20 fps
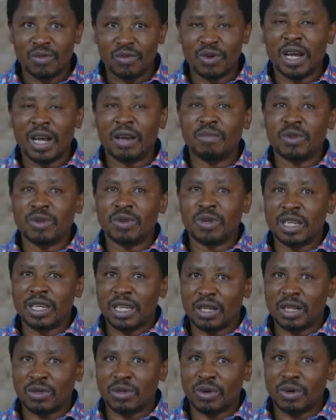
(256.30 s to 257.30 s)
are building
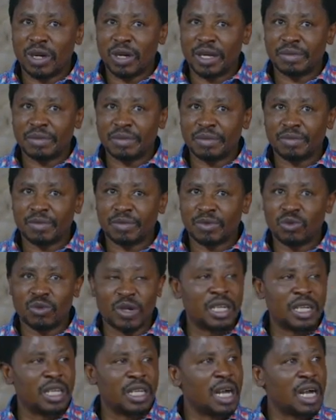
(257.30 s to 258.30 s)
that one.
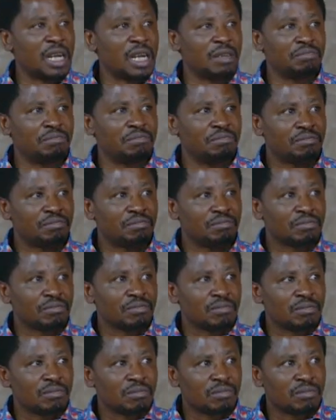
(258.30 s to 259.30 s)
Whether
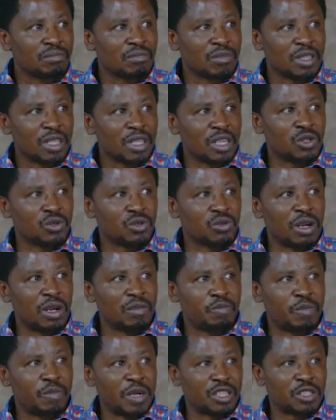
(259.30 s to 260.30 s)
this one
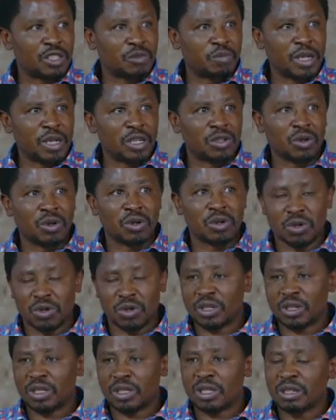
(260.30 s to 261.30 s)
participate or
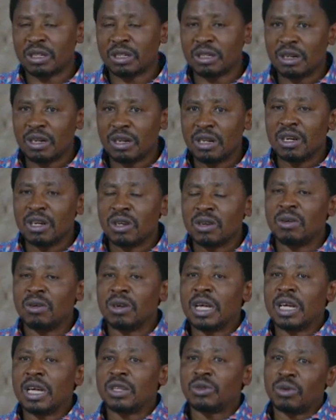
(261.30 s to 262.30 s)
not, God
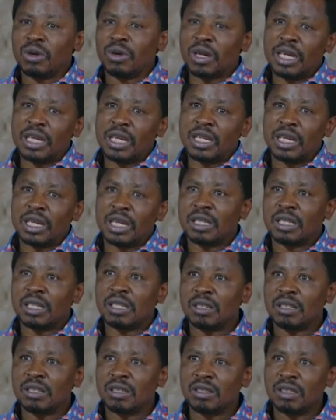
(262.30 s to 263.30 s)
has already
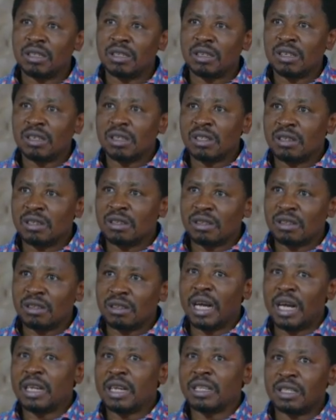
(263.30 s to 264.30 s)

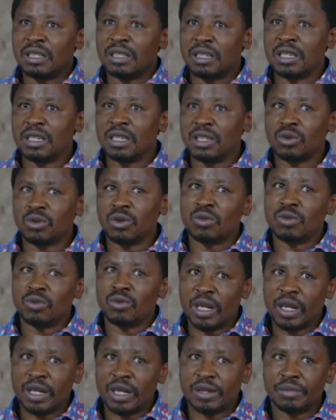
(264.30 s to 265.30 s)
done it in his own
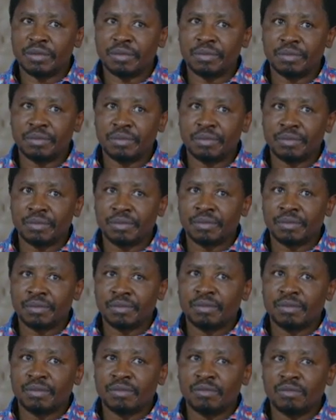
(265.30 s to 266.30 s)
way.
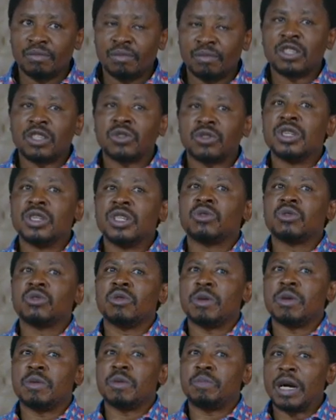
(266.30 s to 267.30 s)
But you need to
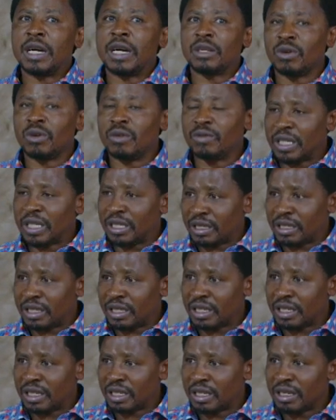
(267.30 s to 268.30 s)
be part of it
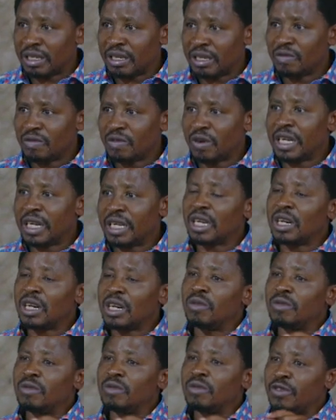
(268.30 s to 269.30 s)
for the sake
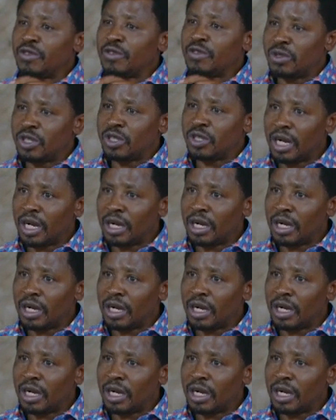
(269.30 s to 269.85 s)
of the future.